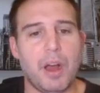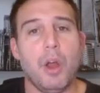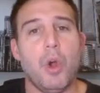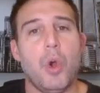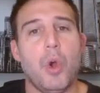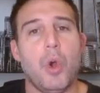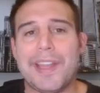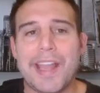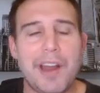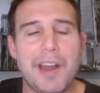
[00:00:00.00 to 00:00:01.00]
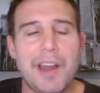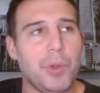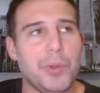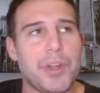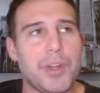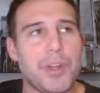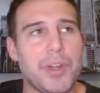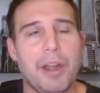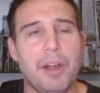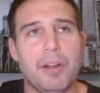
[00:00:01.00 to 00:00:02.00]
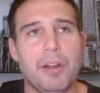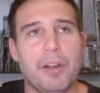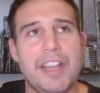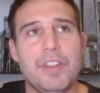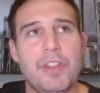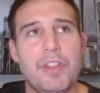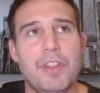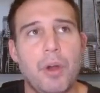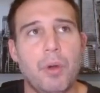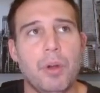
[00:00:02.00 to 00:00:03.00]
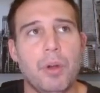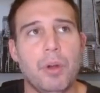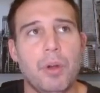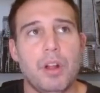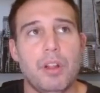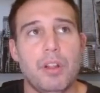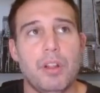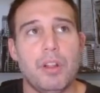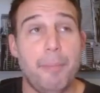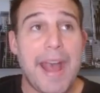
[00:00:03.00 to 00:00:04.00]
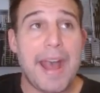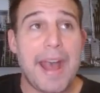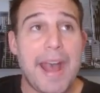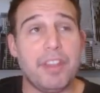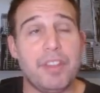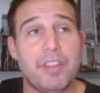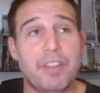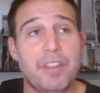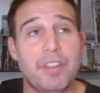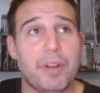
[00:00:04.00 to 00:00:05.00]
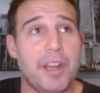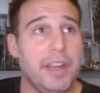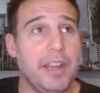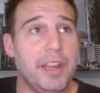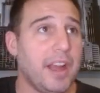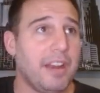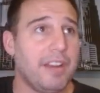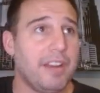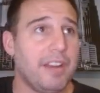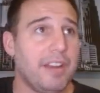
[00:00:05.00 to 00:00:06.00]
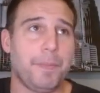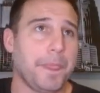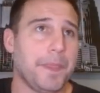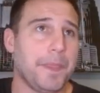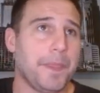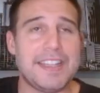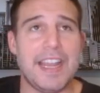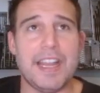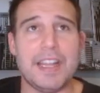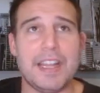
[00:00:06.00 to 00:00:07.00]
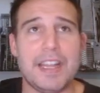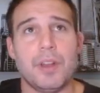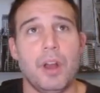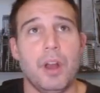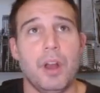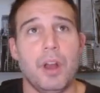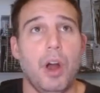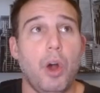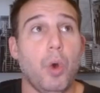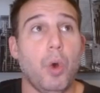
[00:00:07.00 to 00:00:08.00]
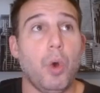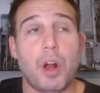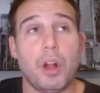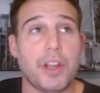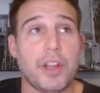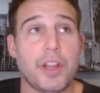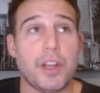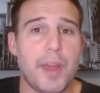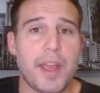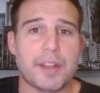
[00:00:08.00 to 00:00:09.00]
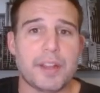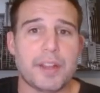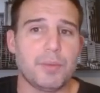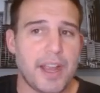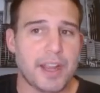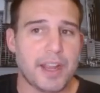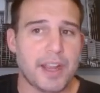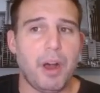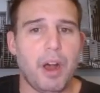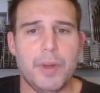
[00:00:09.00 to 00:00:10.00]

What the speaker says: We cannot fold top pair, even though the math and the theory kind of dictates, oh, we're calling 2x, 3x the pot.